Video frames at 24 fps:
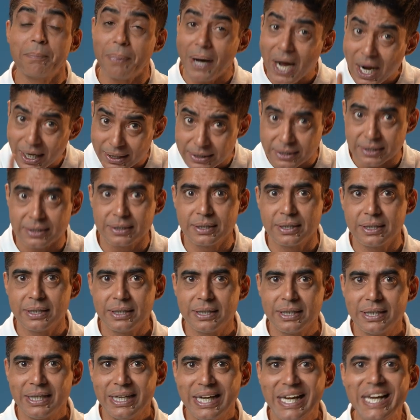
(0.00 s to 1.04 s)
But
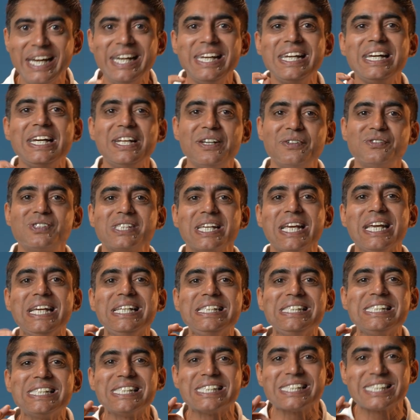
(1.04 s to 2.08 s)
it lives
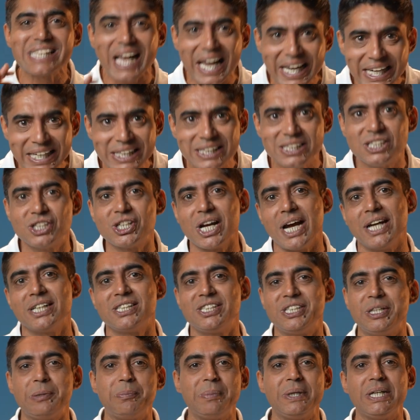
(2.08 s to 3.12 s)
inside
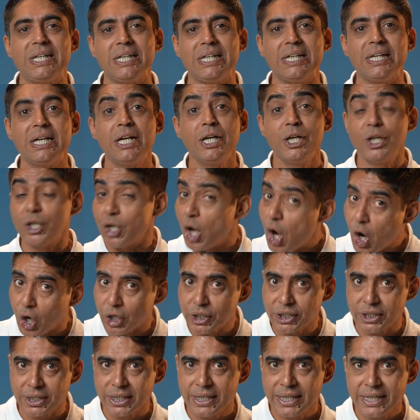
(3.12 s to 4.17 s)
ChatGPT,
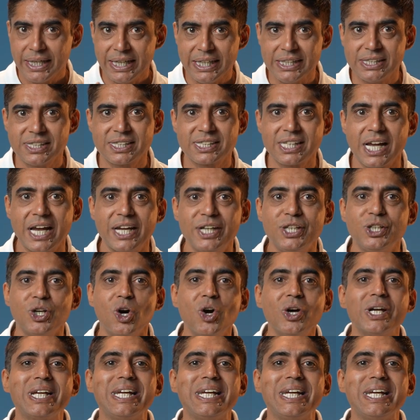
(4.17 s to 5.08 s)
not inside your